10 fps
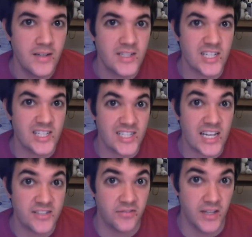
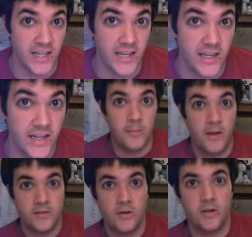successfully I'm
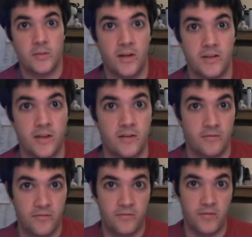not talking about that
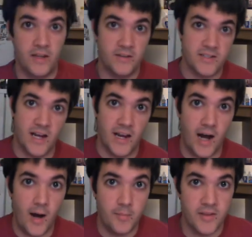feed side
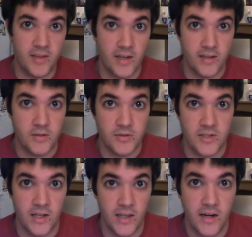hopping thing that you
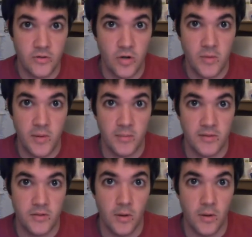see a lot of drunk people do.